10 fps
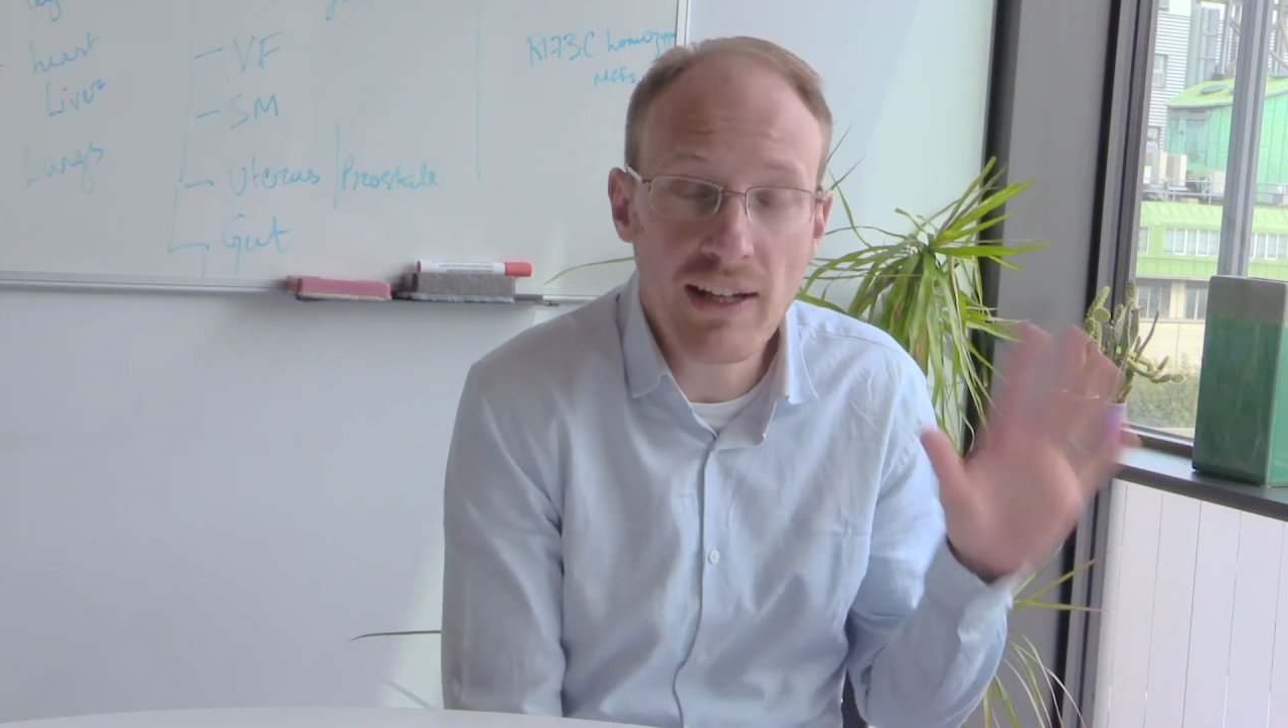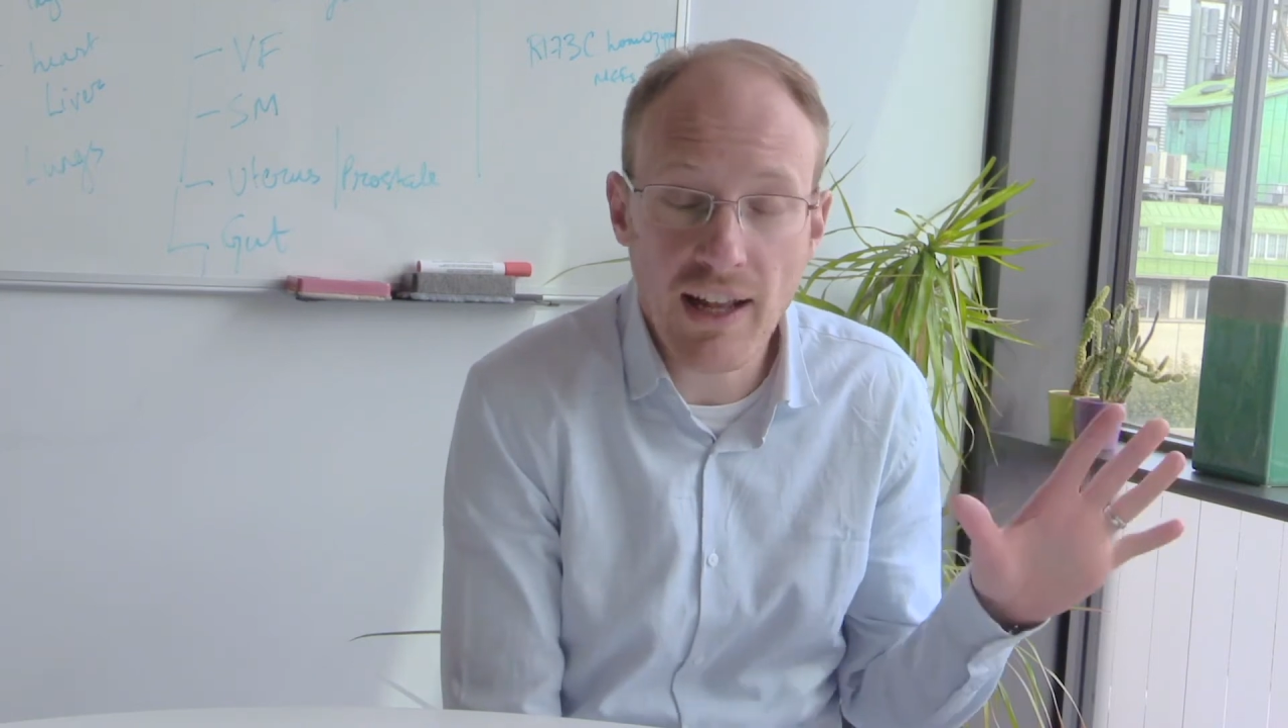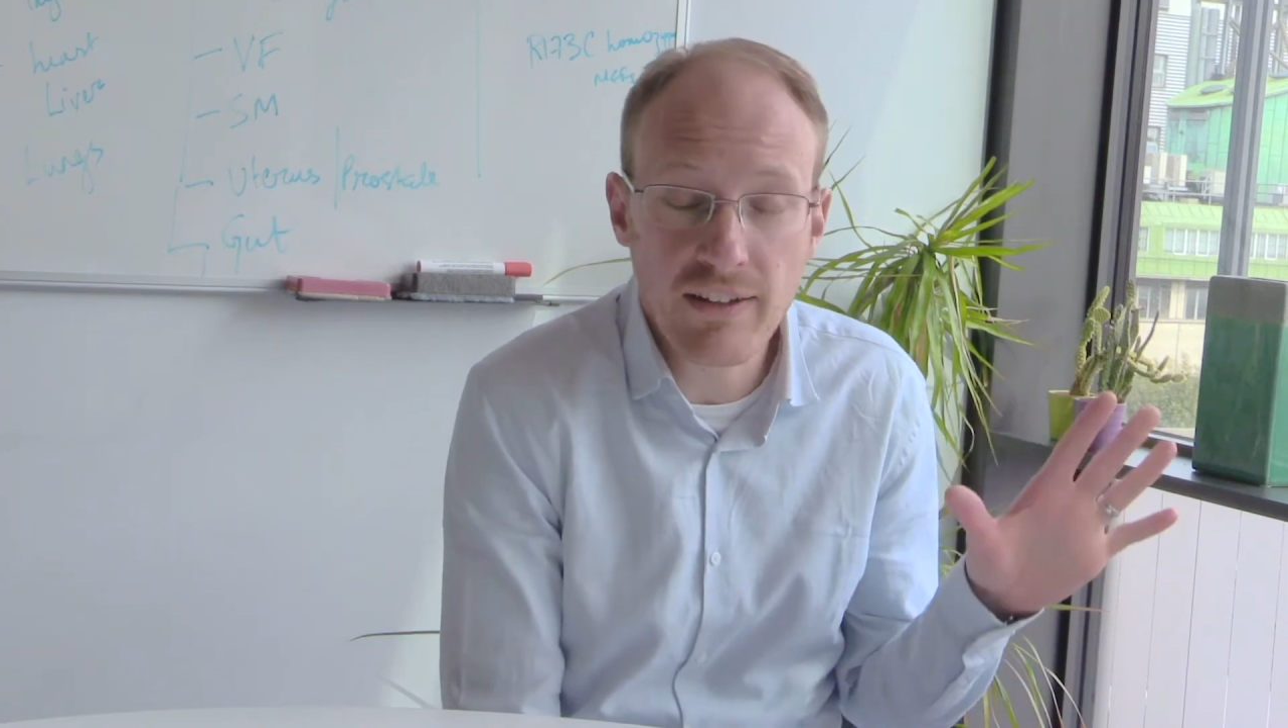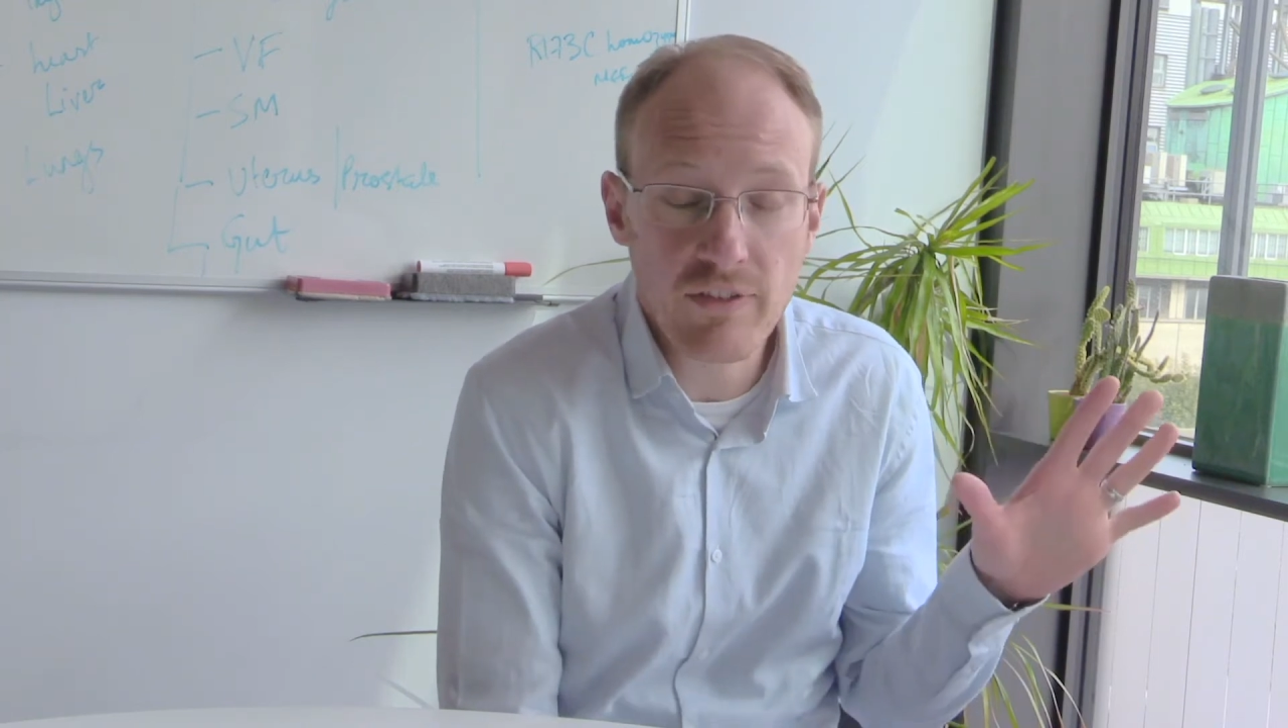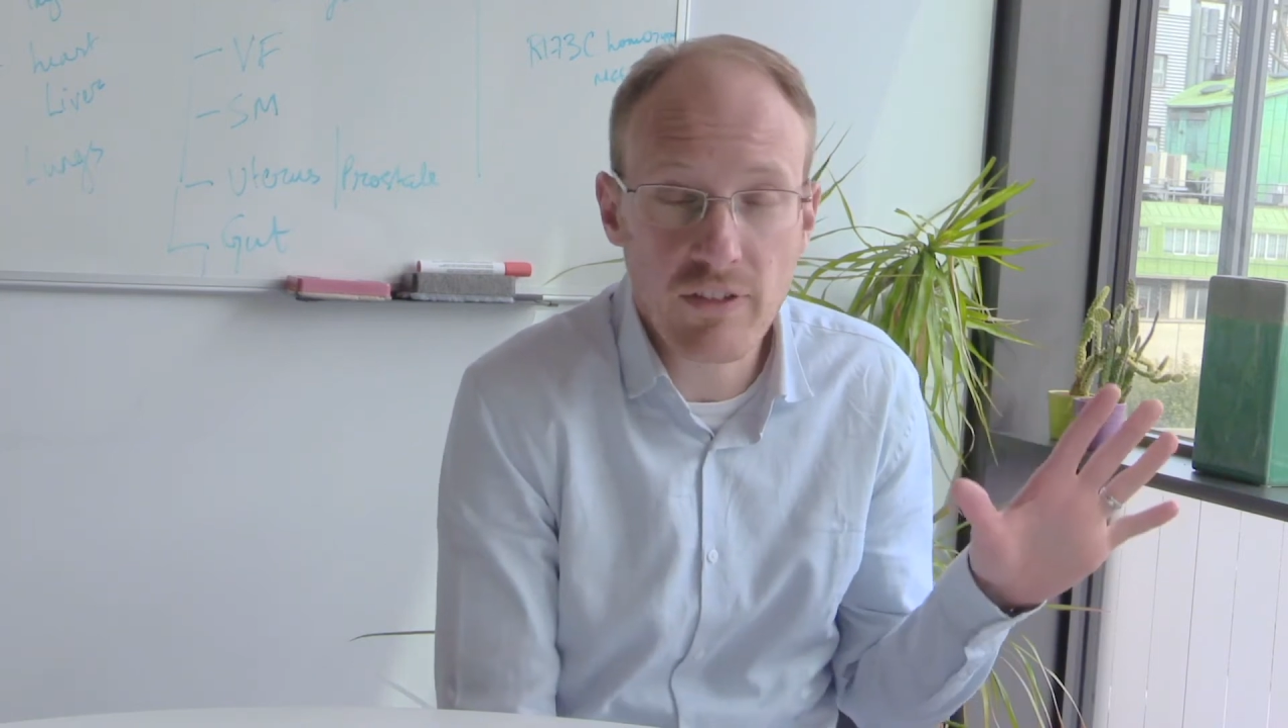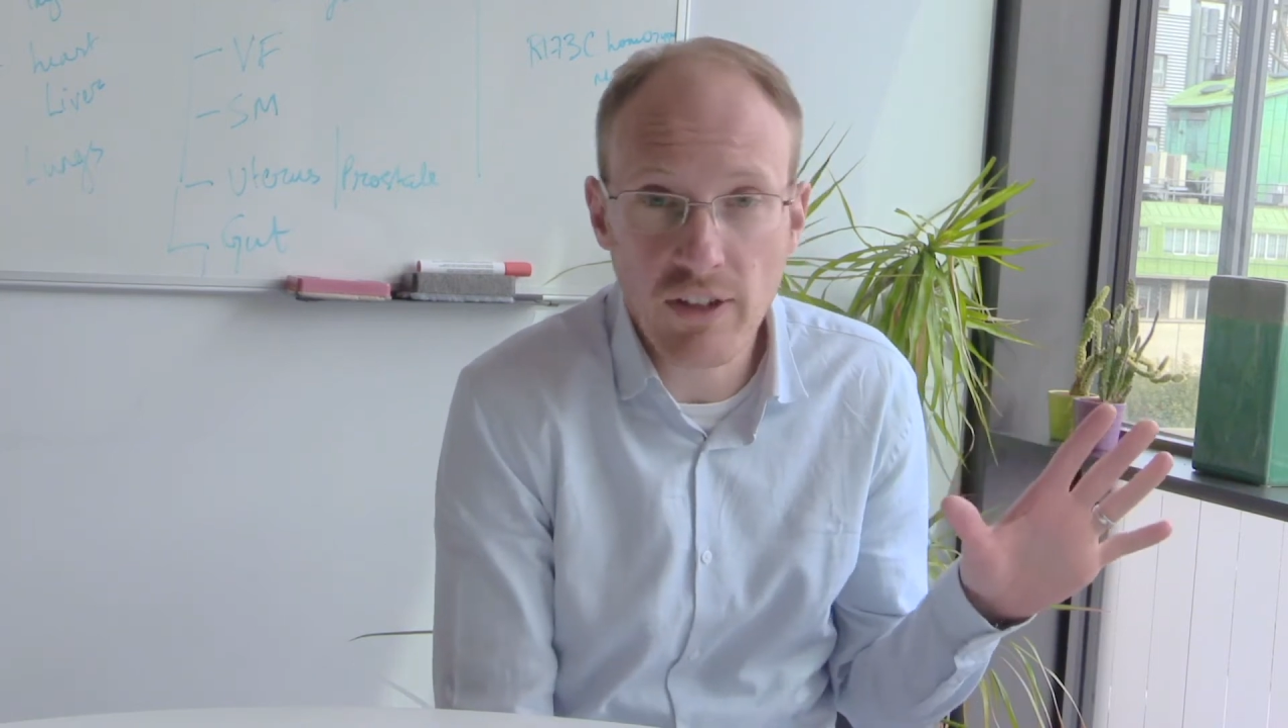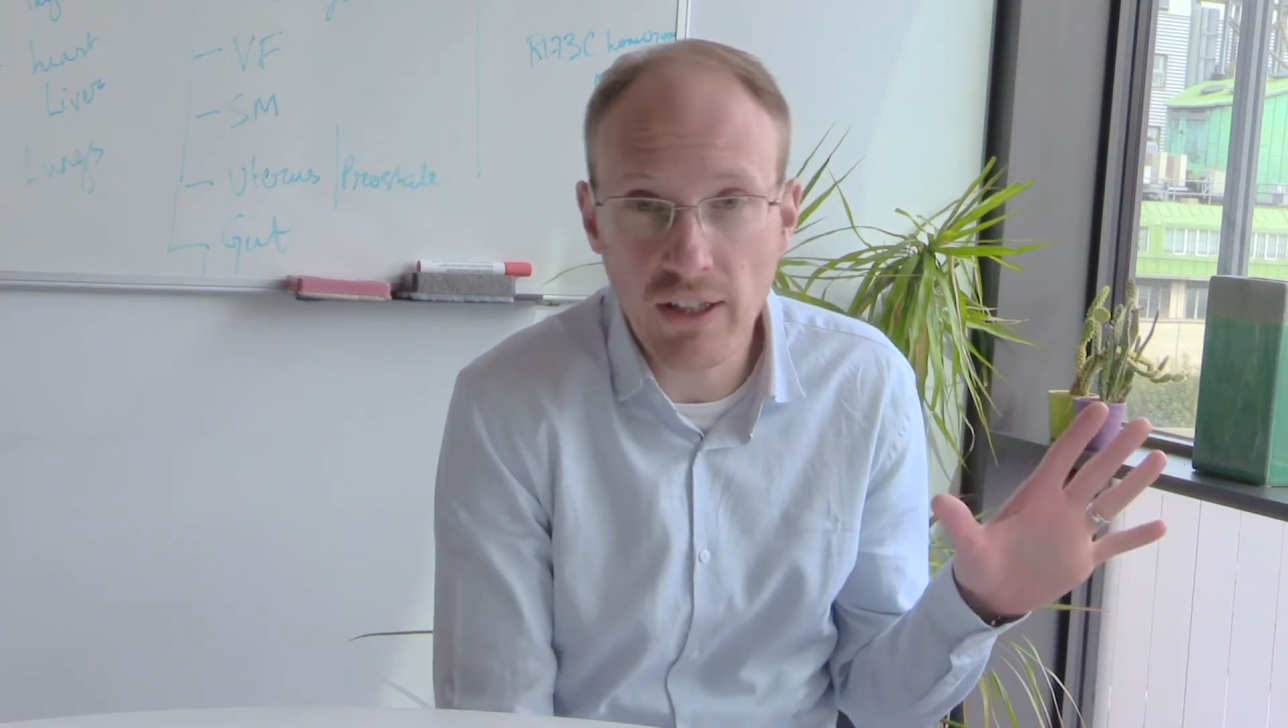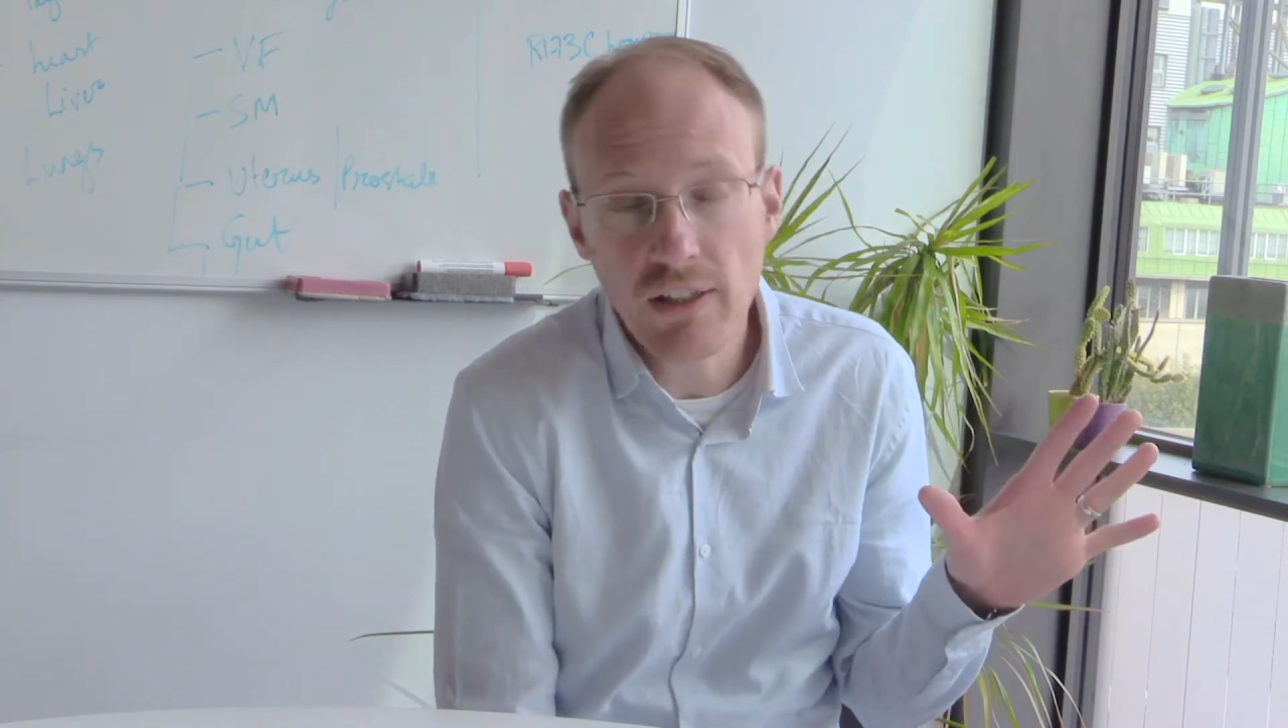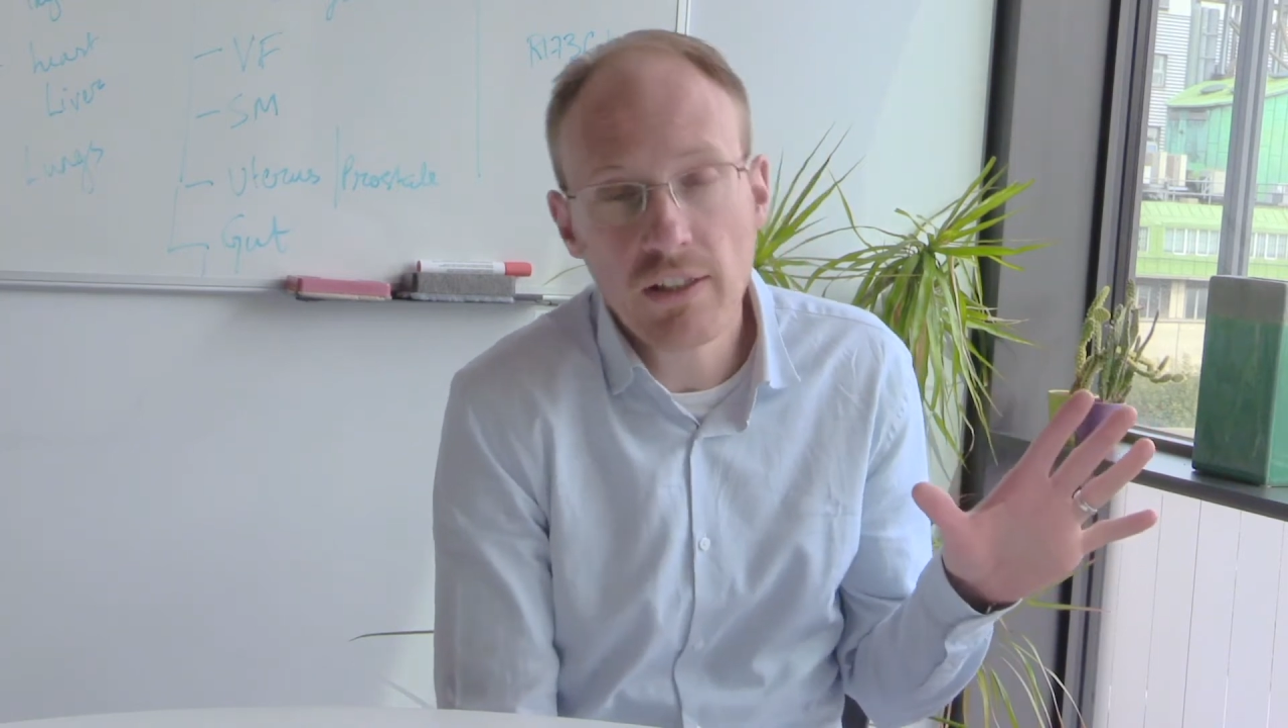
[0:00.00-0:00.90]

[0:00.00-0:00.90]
activity